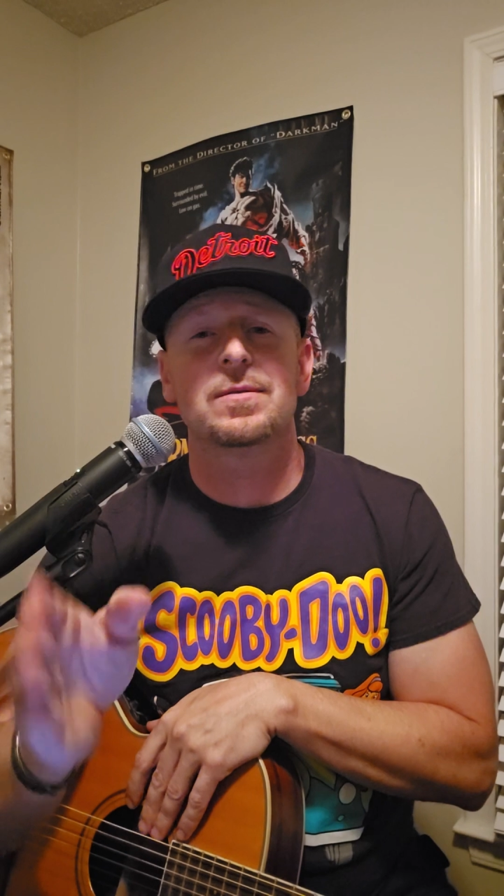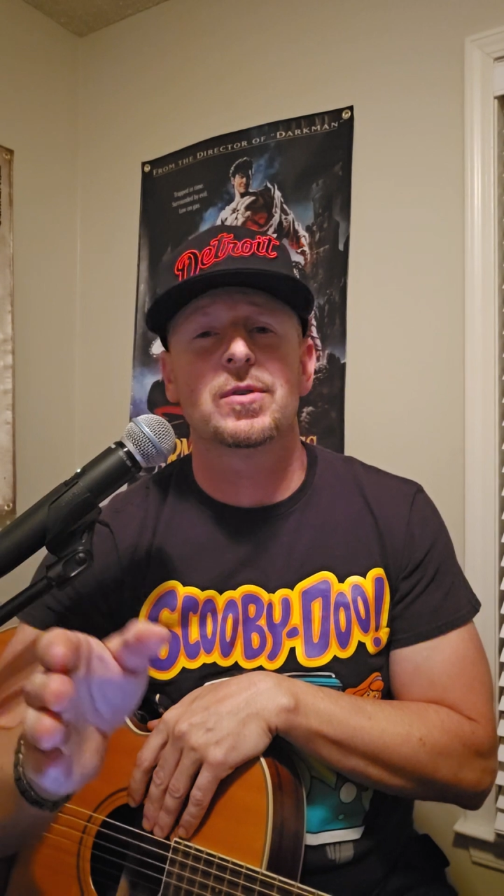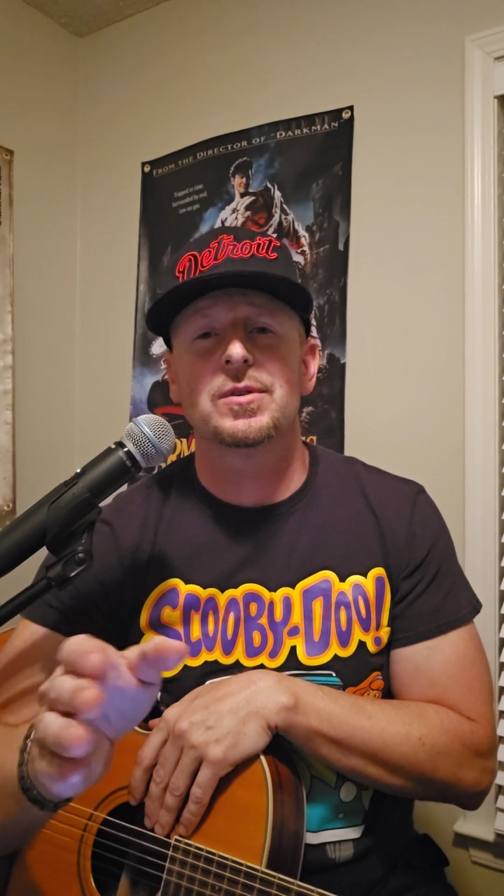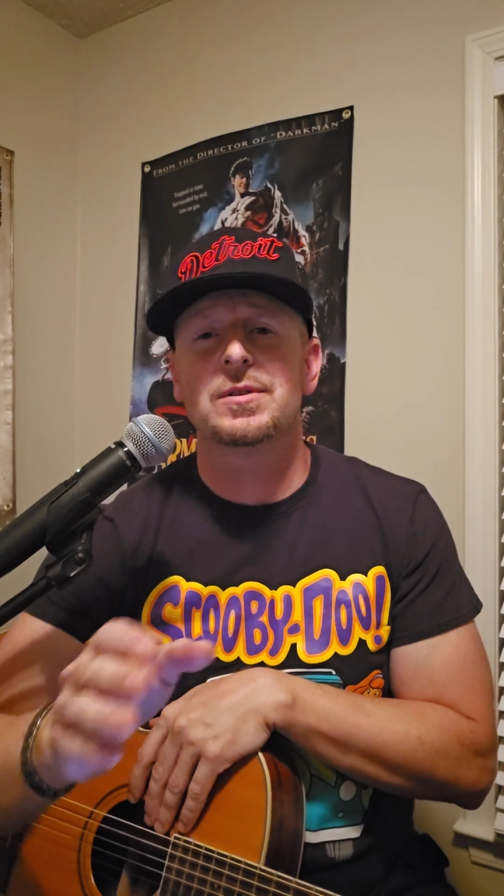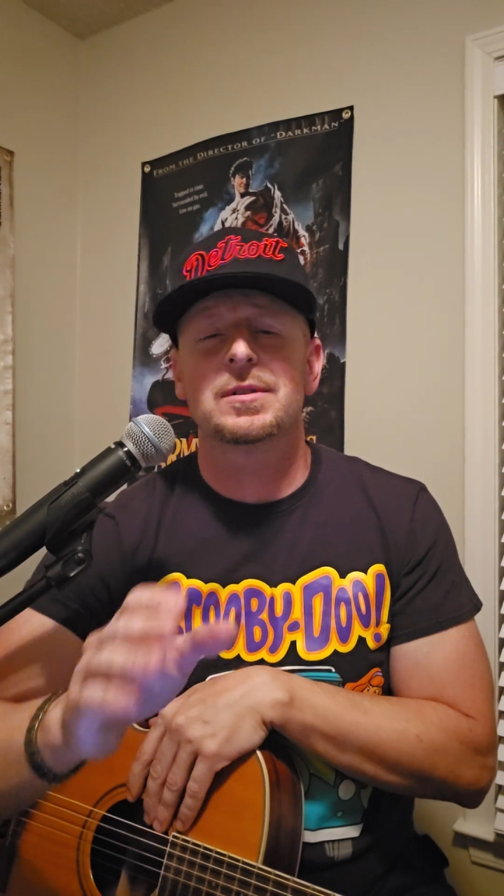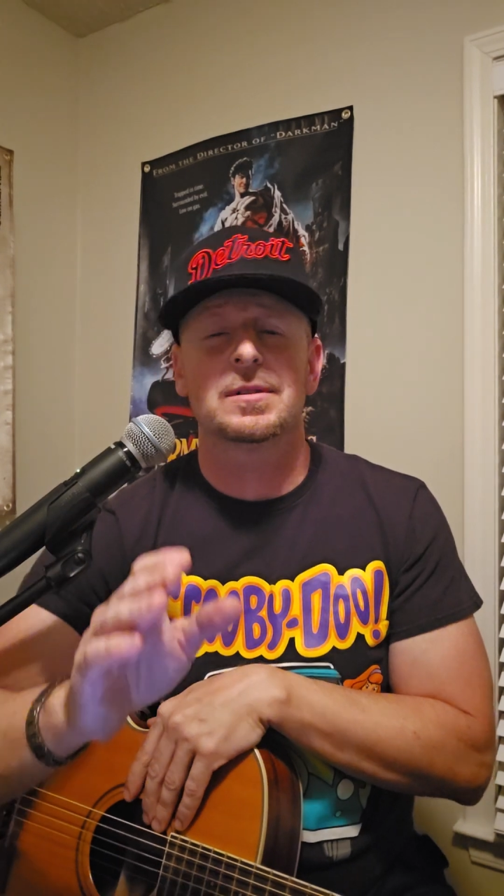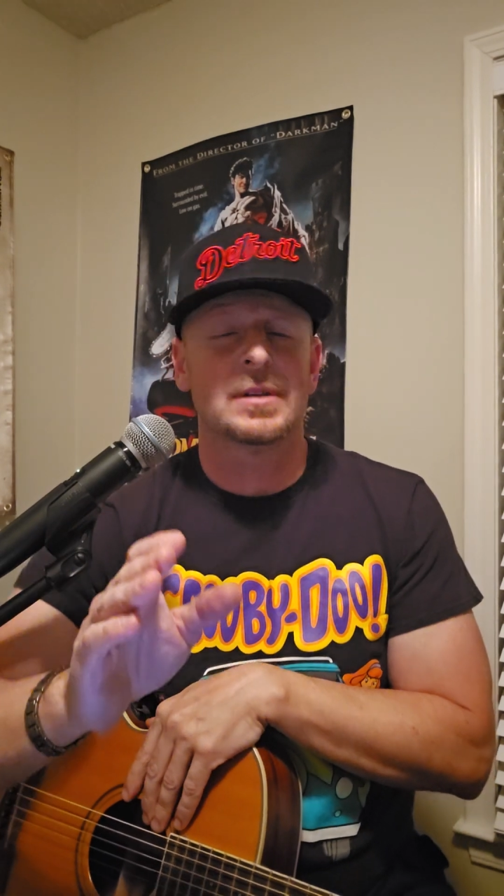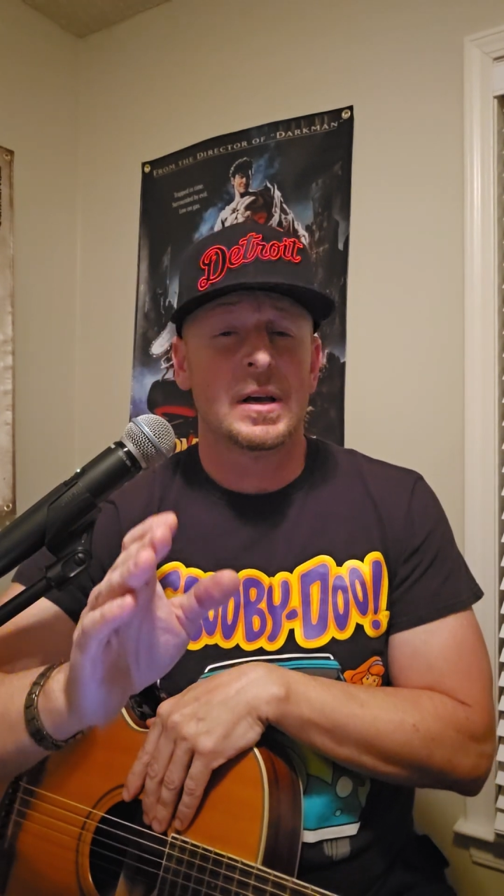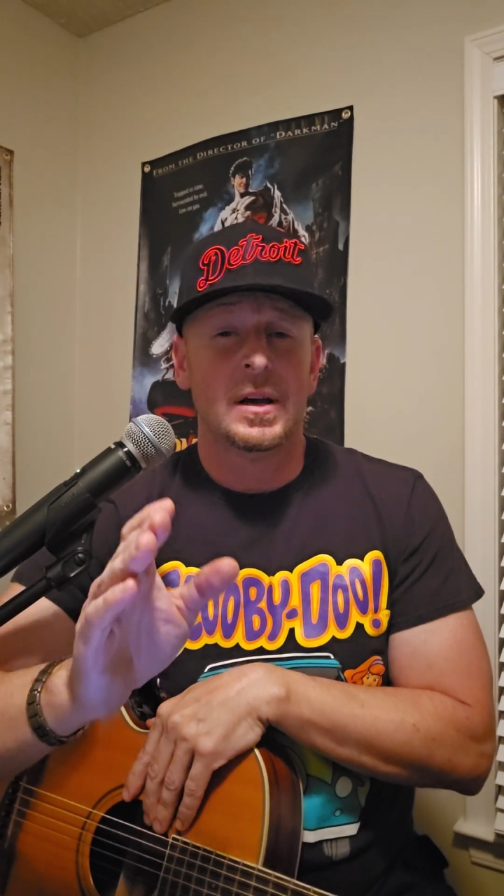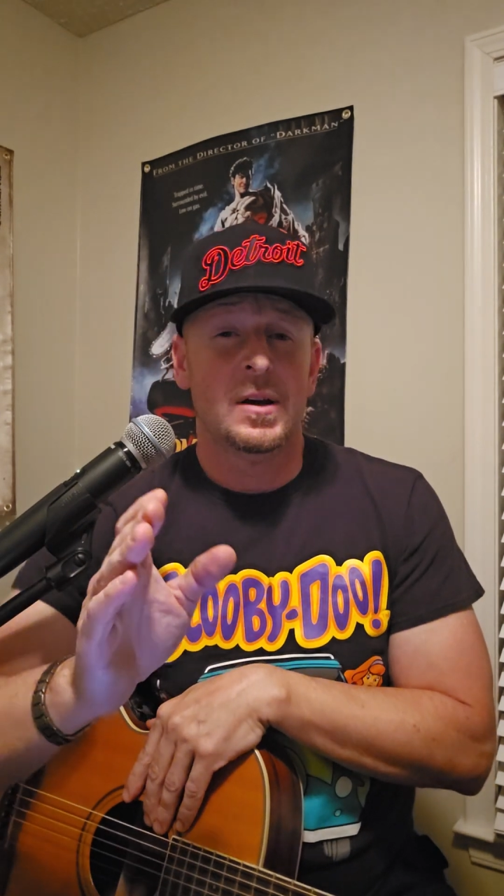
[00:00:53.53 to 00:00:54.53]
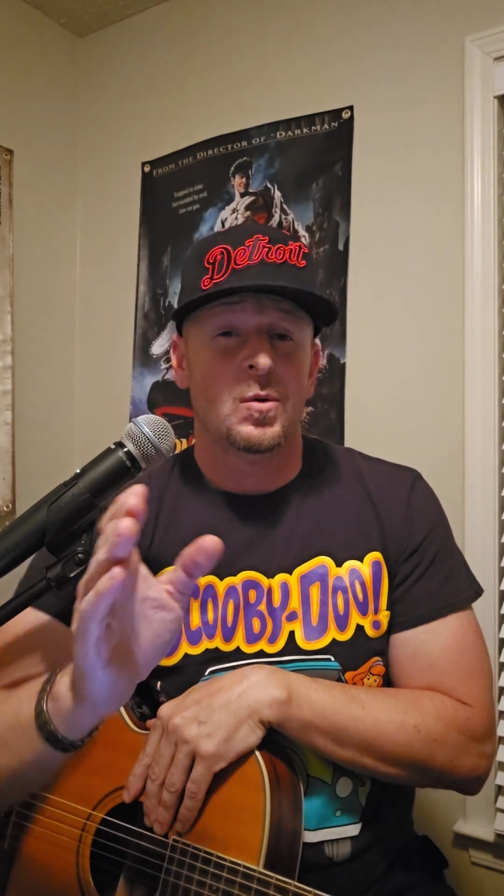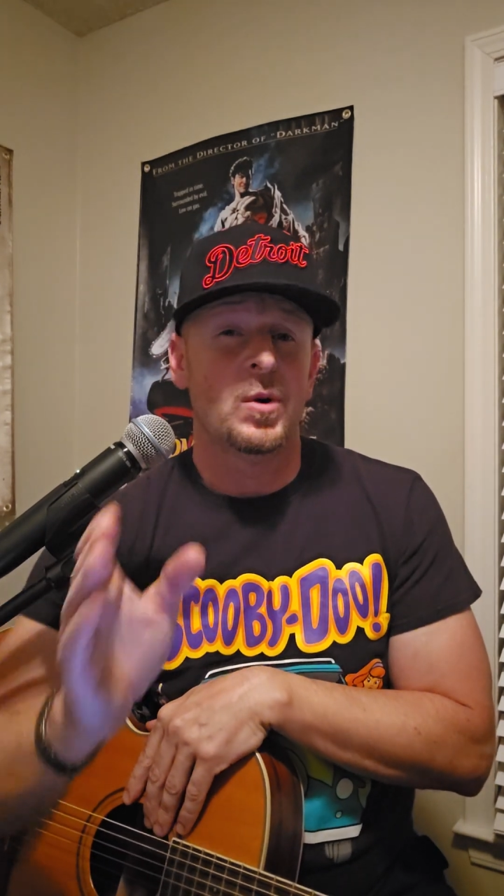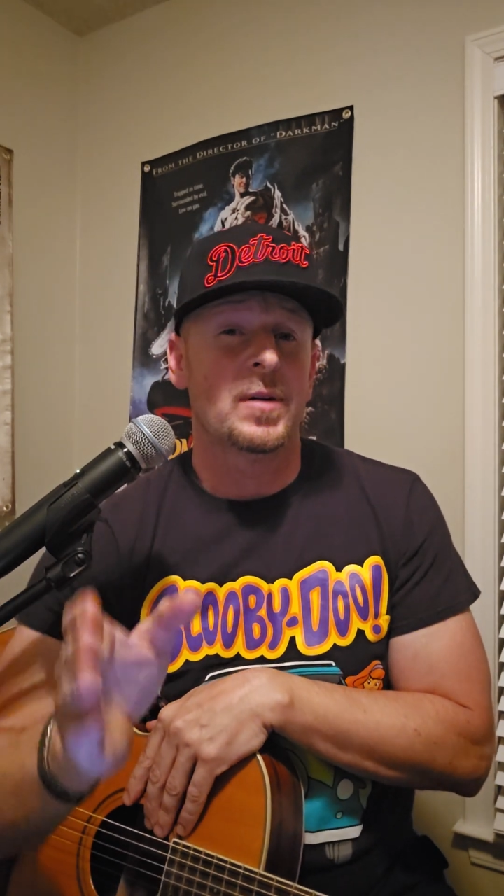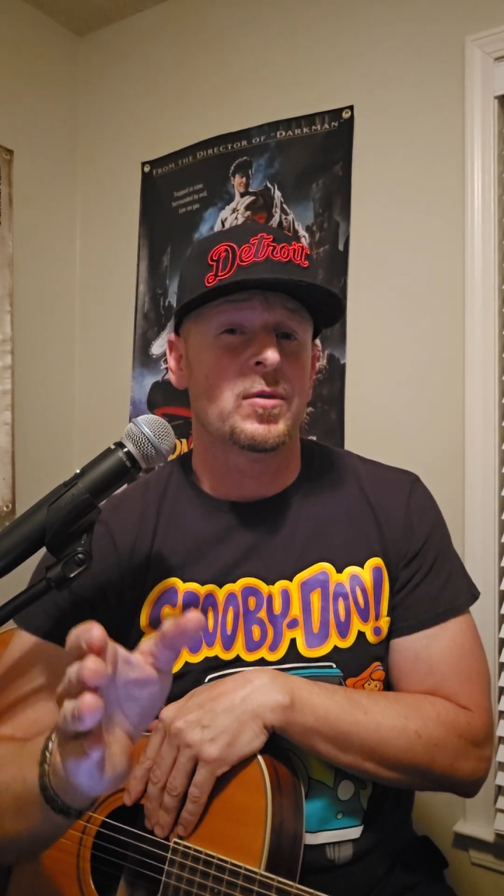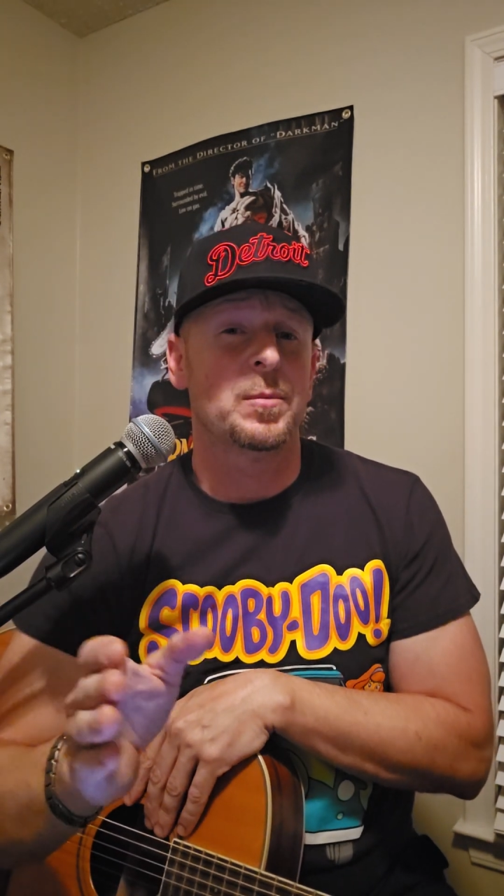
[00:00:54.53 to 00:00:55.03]
verses,
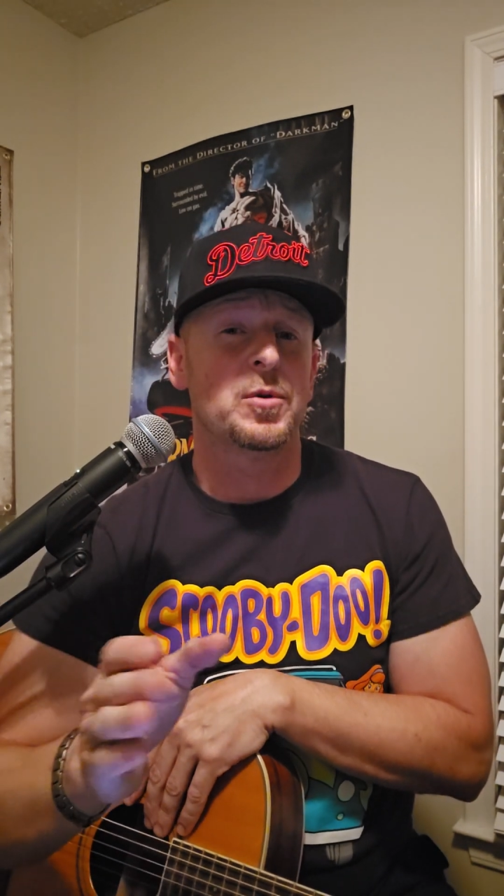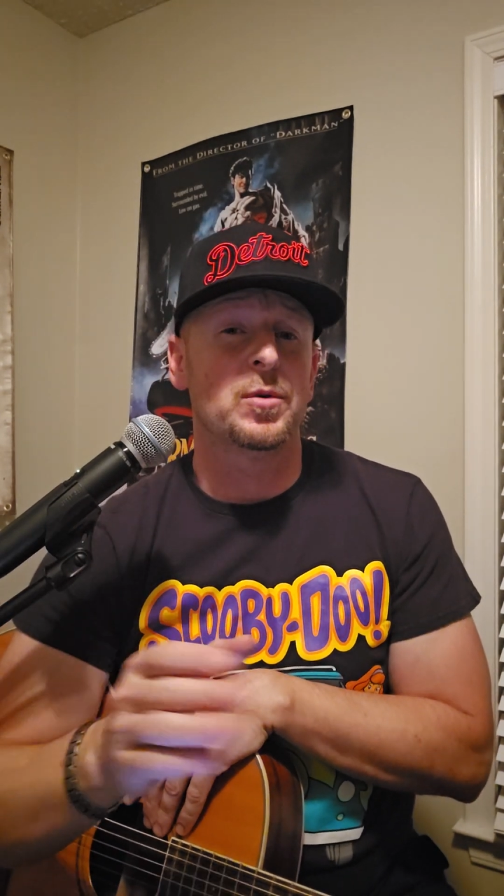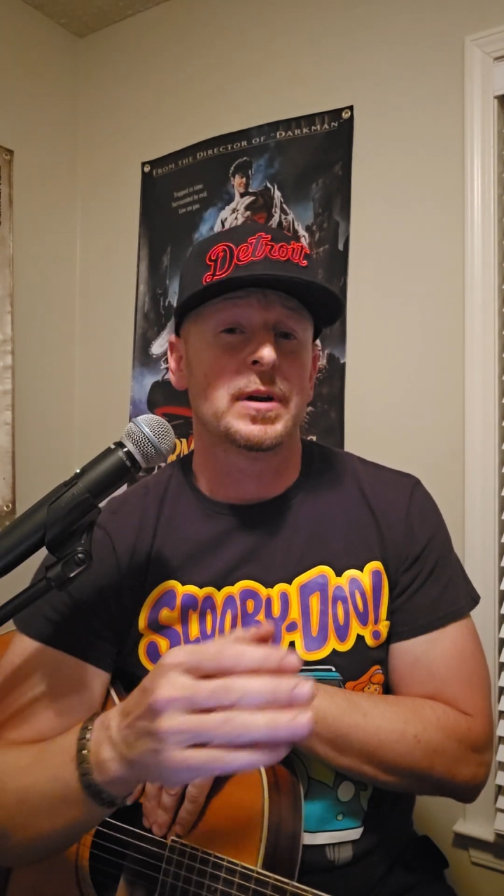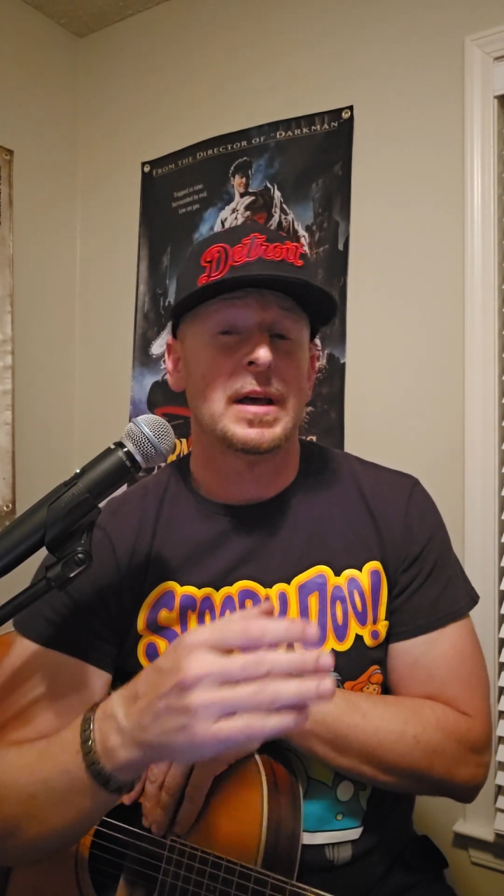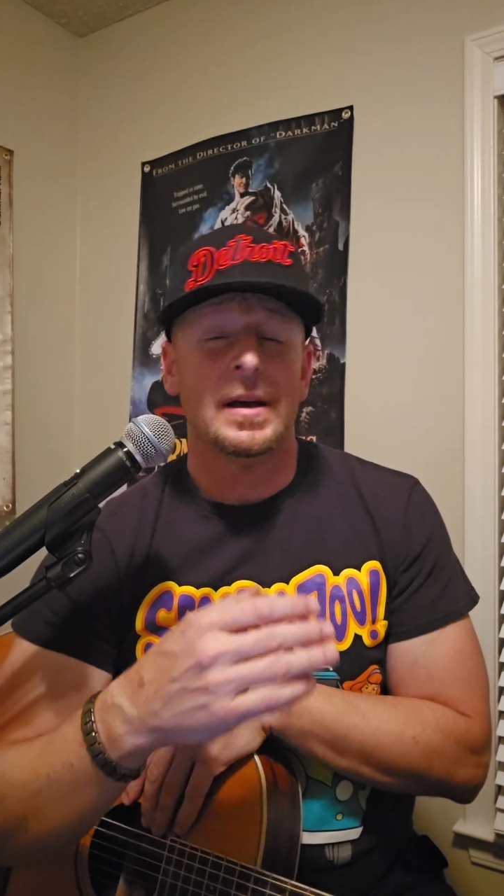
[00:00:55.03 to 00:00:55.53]
whatever I'm doing.